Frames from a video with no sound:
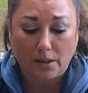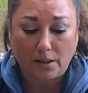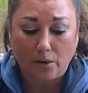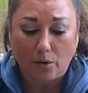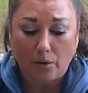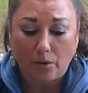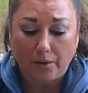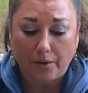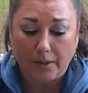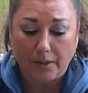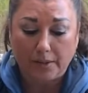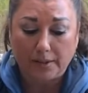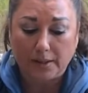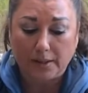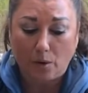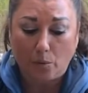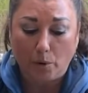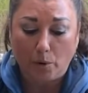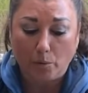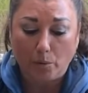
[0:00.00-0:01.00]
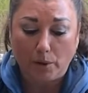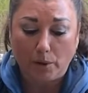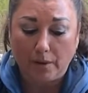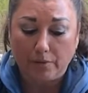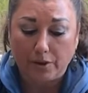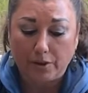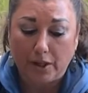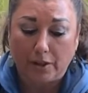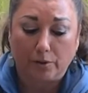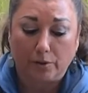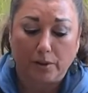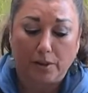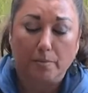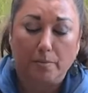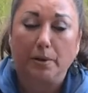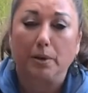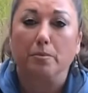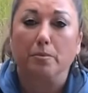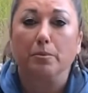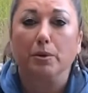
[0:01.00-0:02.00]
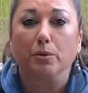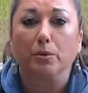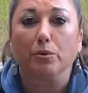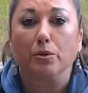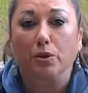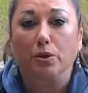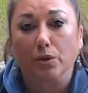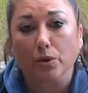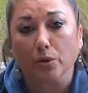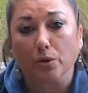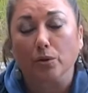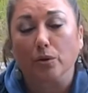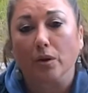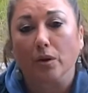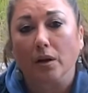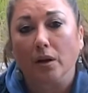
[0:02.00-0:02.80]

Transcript: and all things that we would have generally been immune to.